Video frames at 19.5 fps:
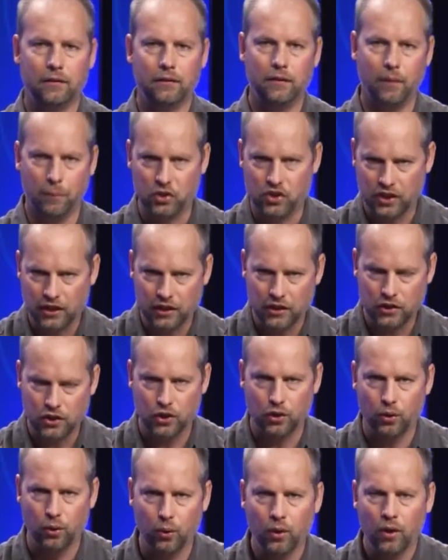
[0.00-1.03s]
machine
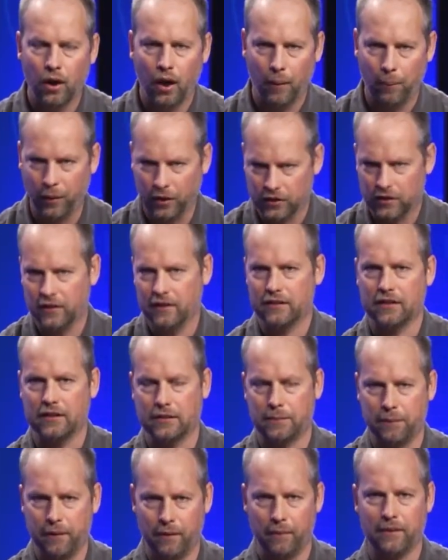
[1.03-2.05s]
do a bunch of these
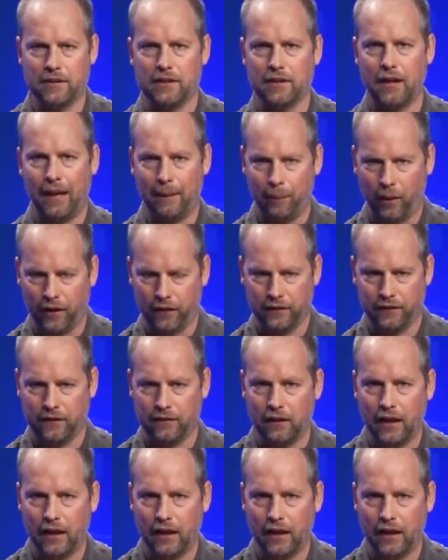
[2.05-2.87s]
experiments and hypotheses.